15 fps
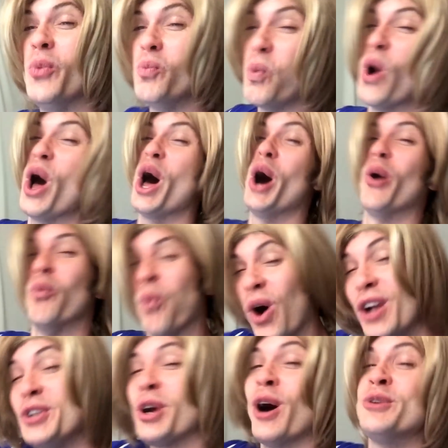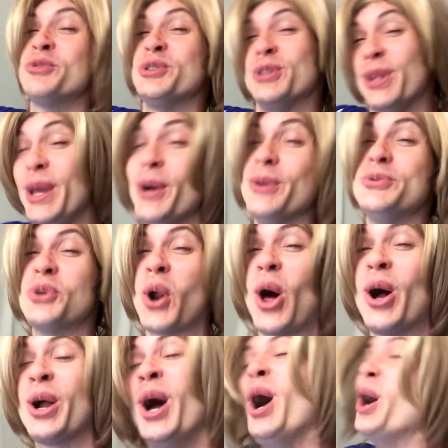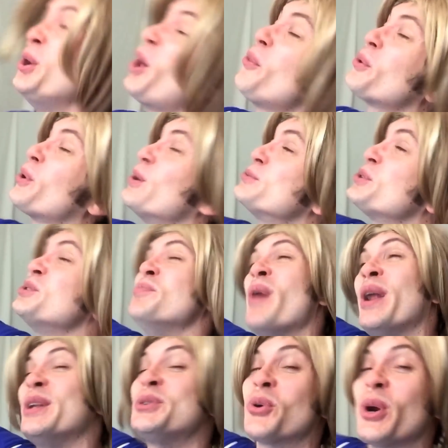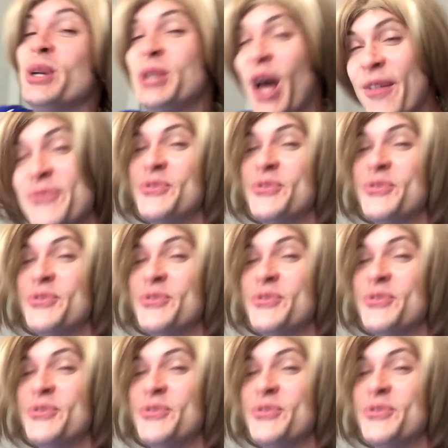Well, one country's legal drug, another country's mandatory death